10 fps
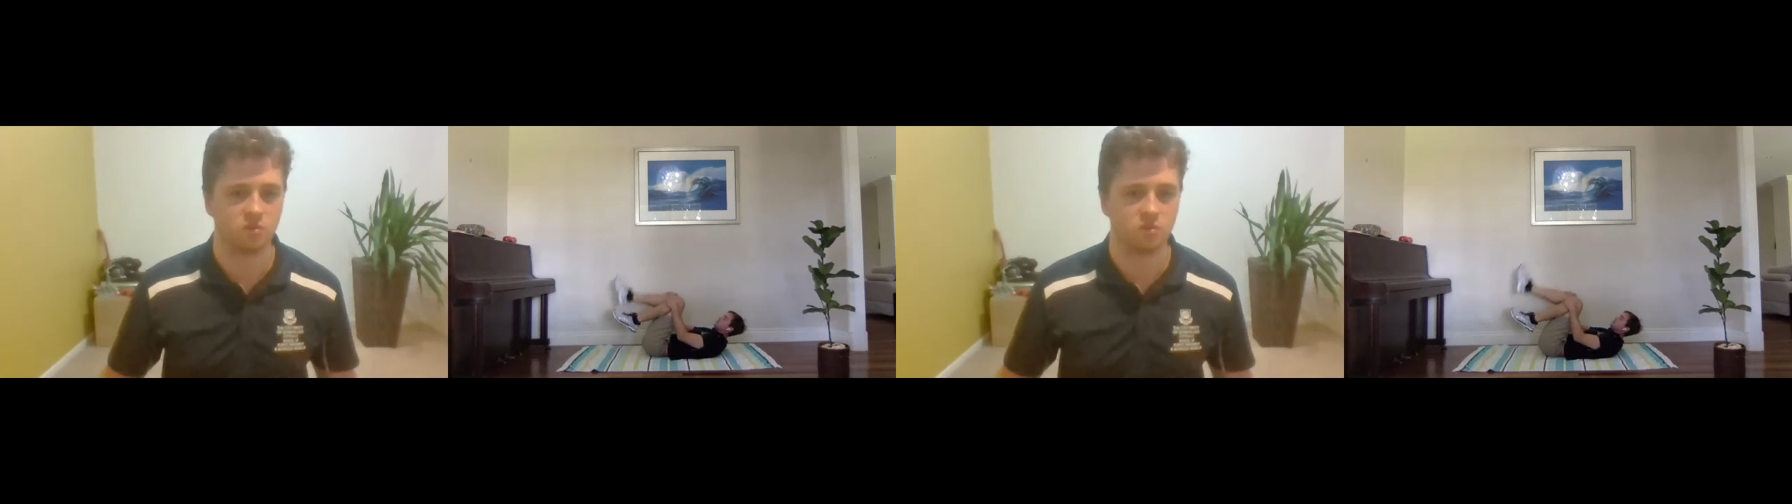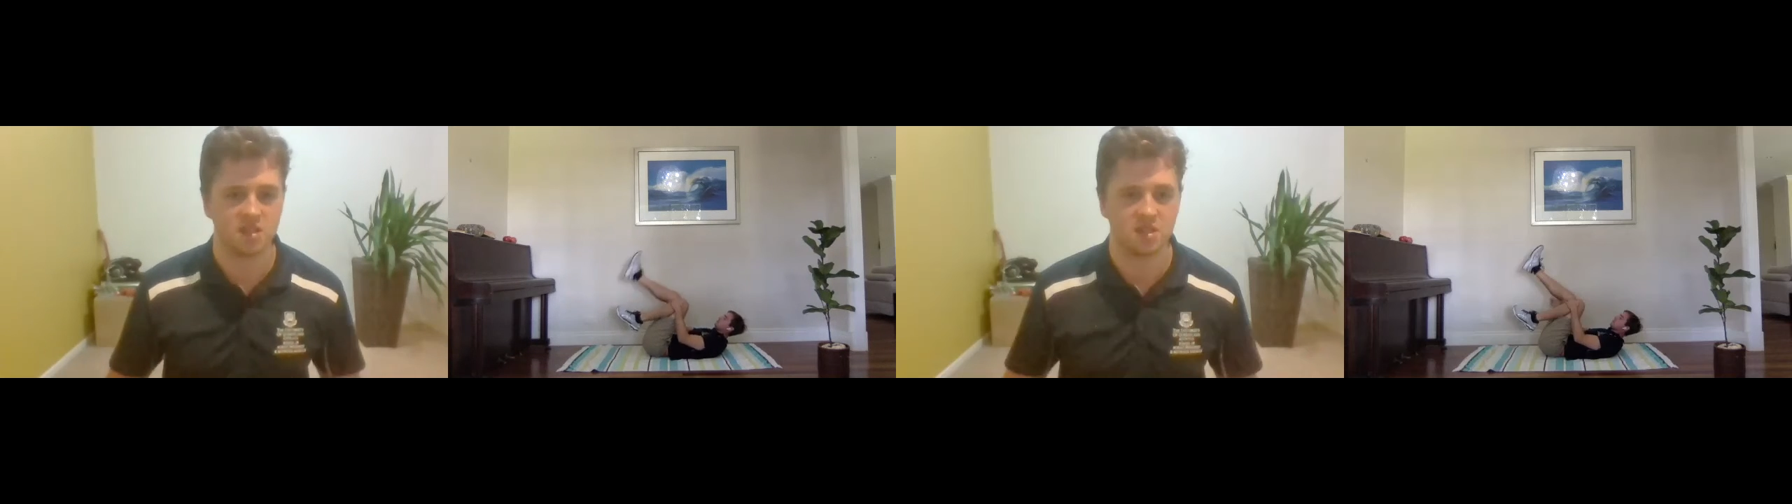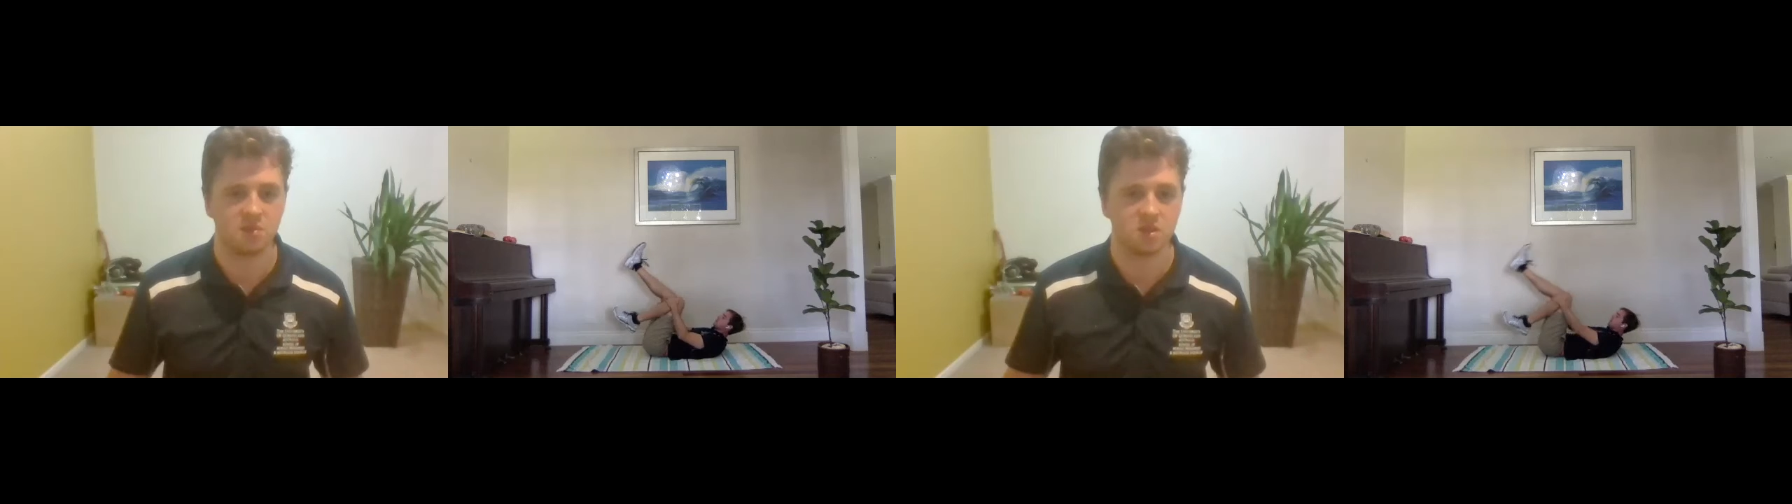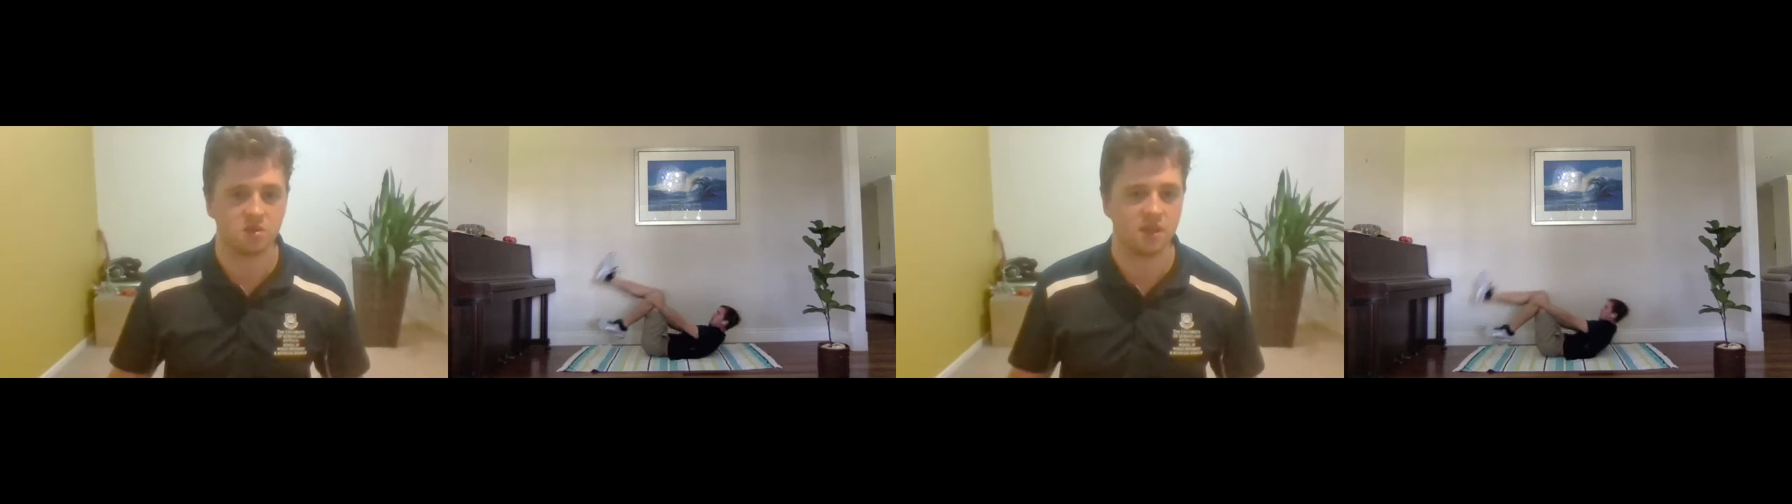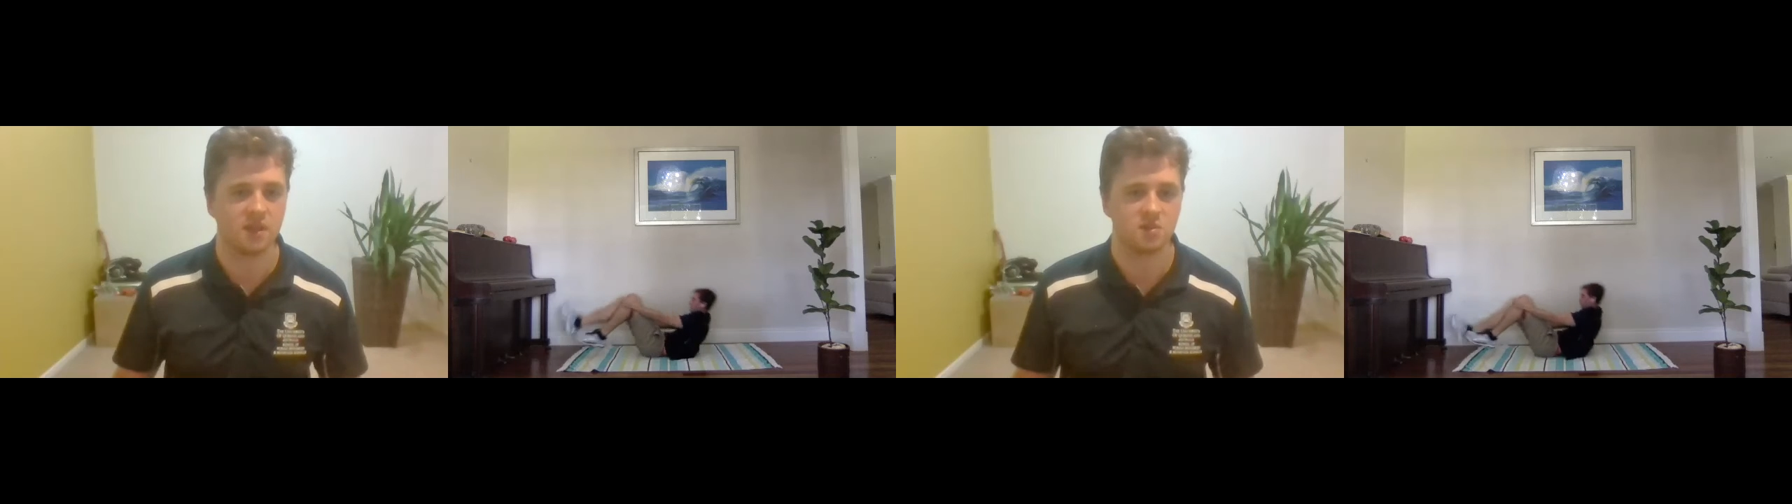rest in
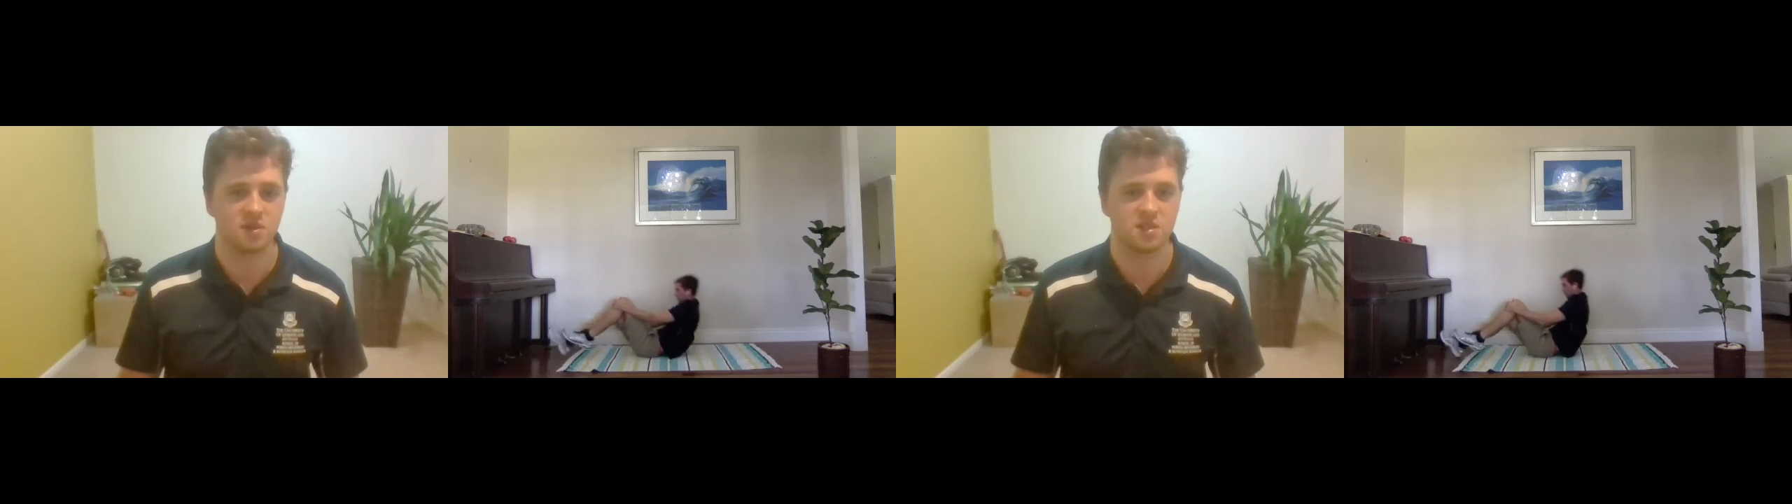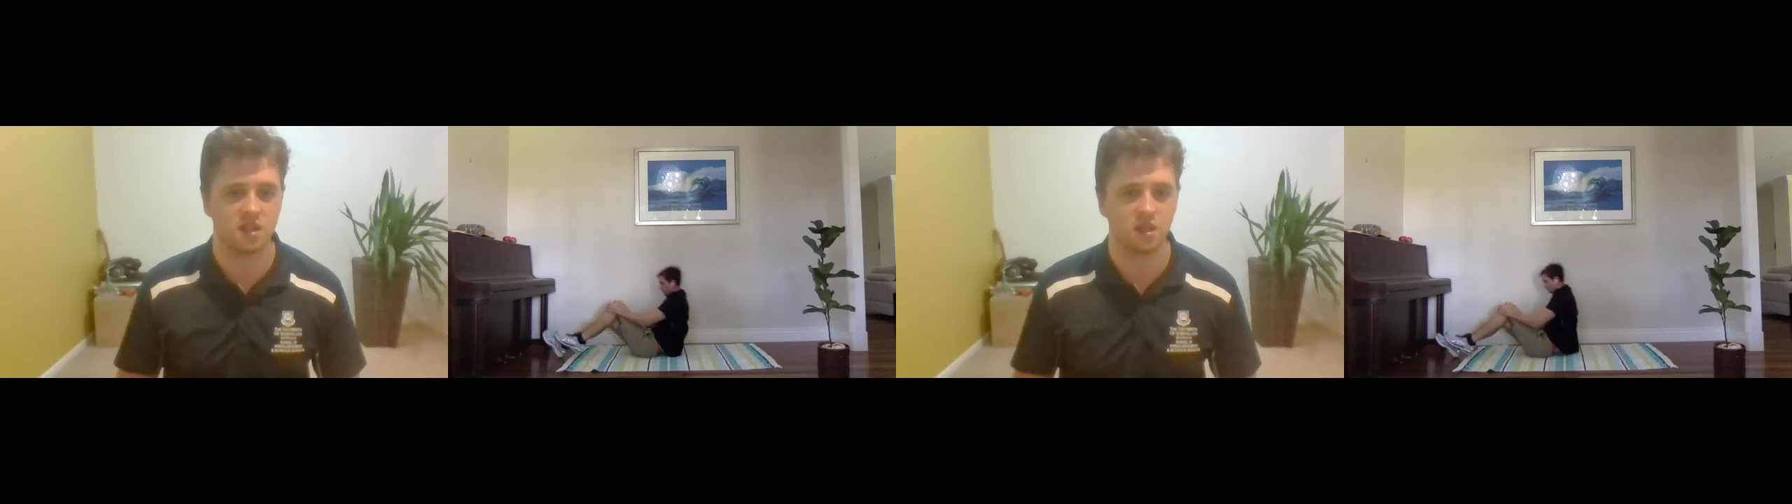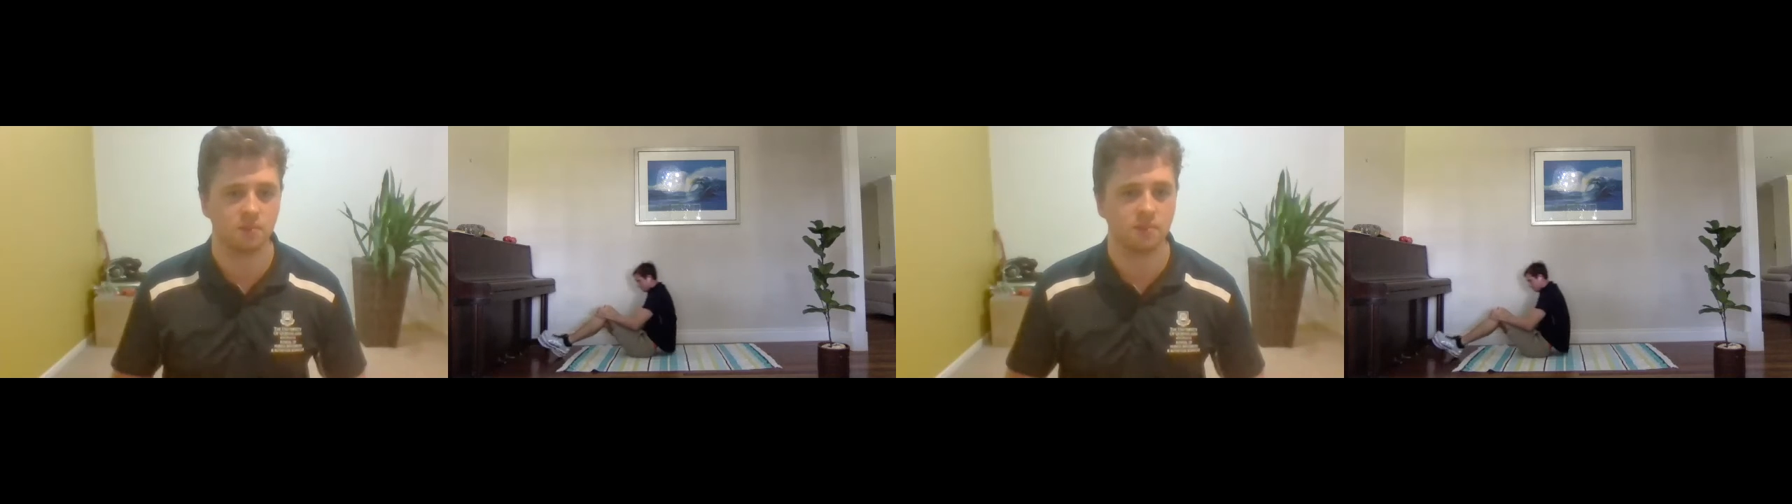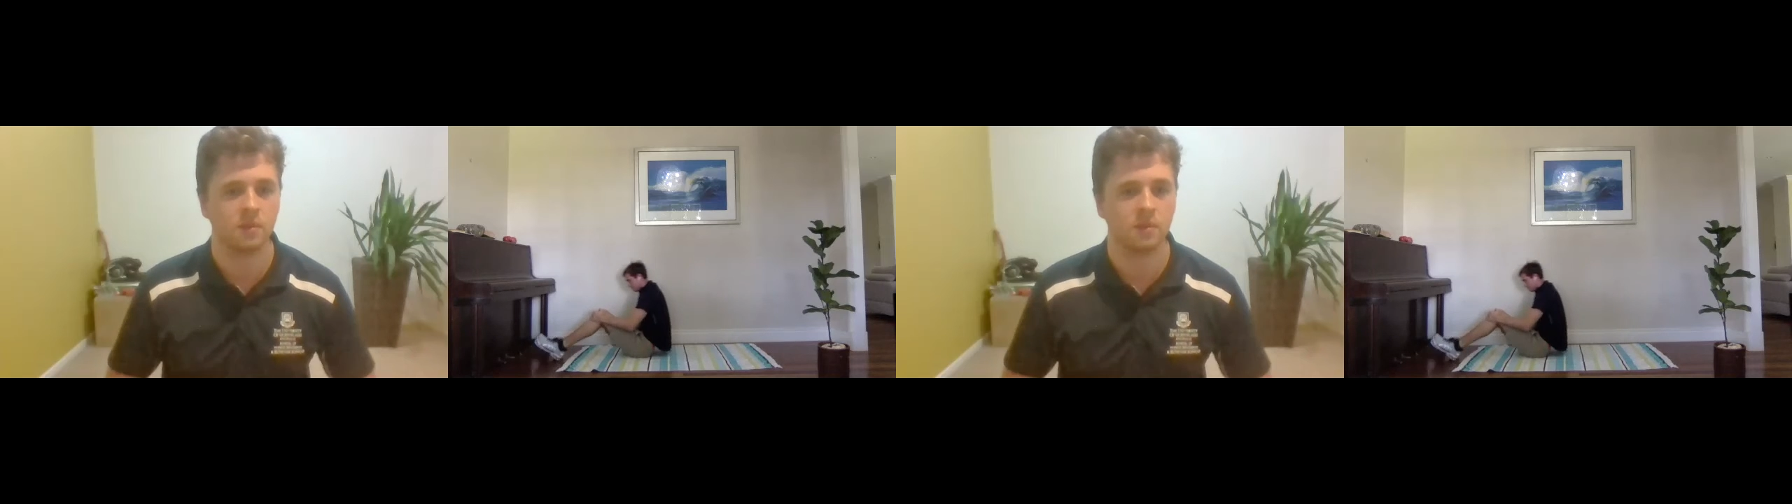between these ones here.